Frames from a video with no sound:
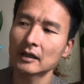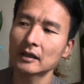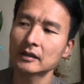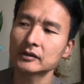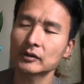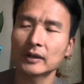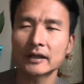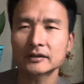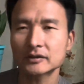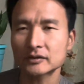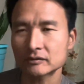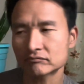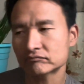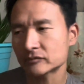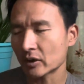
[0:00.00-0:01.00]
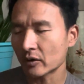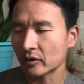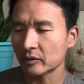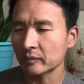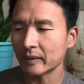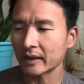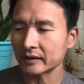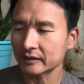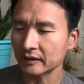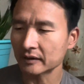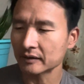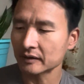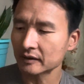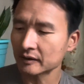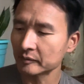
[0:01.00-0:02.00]
So let's talk about that a
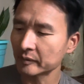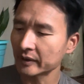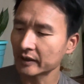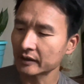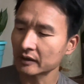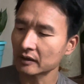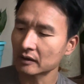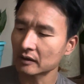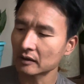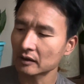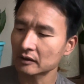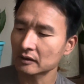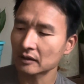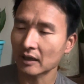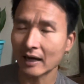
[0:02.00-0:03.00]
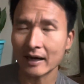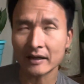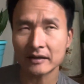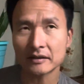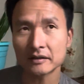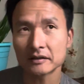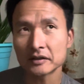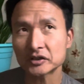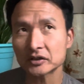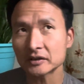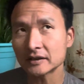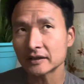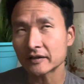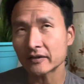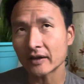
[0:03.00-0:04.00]
little bit. I
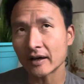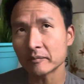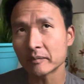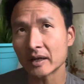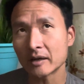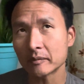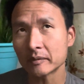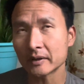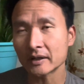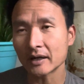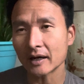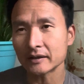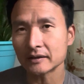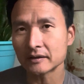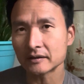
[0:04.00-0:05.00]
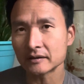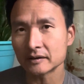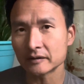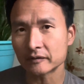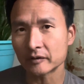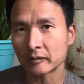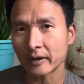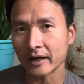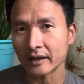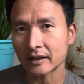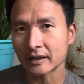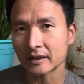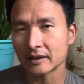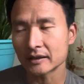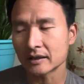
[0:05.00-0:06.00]
initially thought maybe I need a different
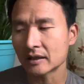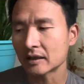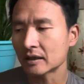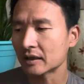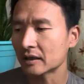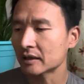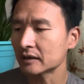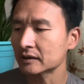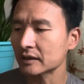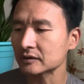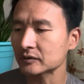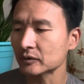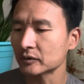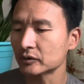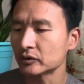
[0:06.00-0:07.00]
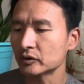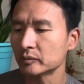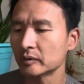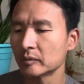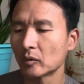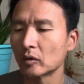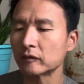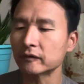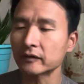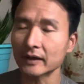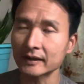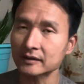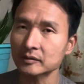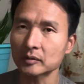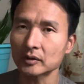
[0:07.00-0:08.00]
racket that's going to be more
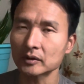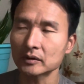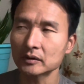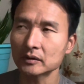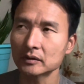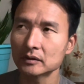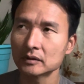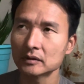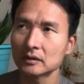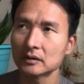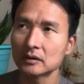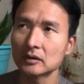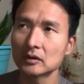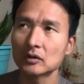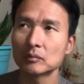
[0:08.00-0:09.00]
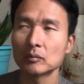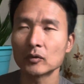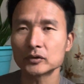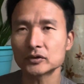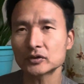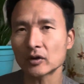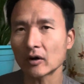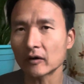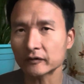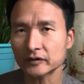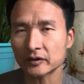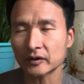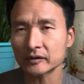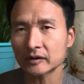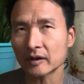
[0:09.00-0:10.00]
flexible, more
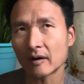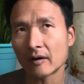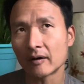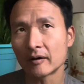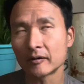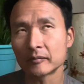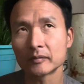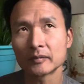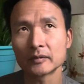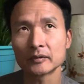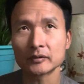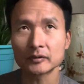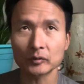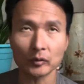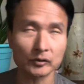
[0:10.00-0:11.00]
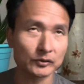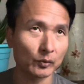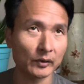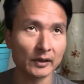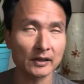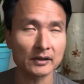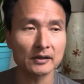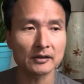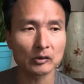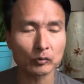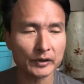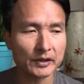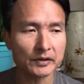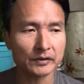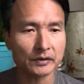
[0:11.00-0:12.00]
softer on the arm. So when I did the
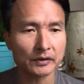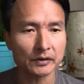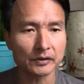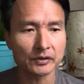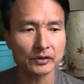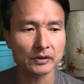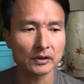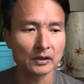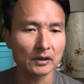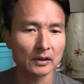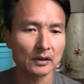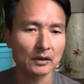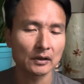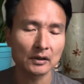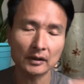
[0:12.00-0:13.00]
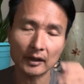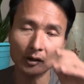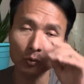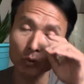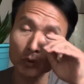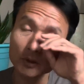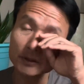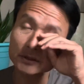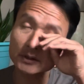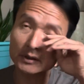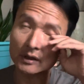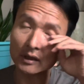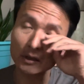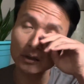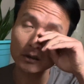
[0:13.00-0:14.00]
research, like
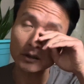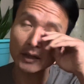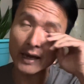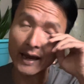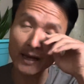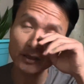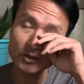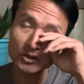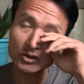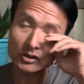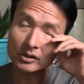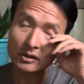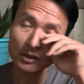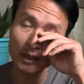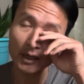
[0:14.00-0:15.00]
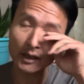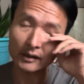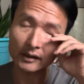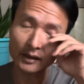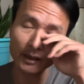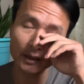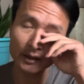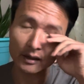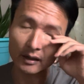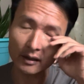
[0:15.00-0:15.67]
Wilson Clash, and then